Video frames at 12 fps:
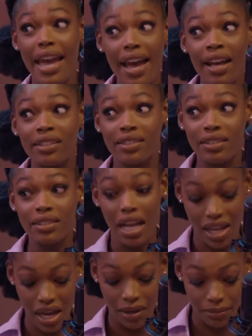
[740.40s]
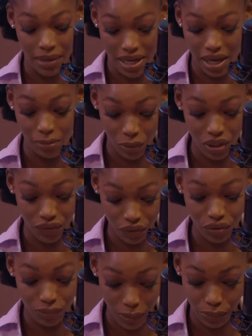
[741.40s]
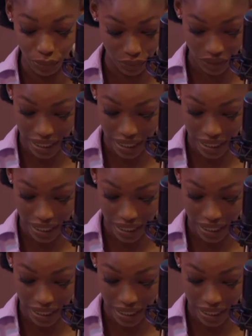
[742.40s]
Yes, I am. I am one of those people.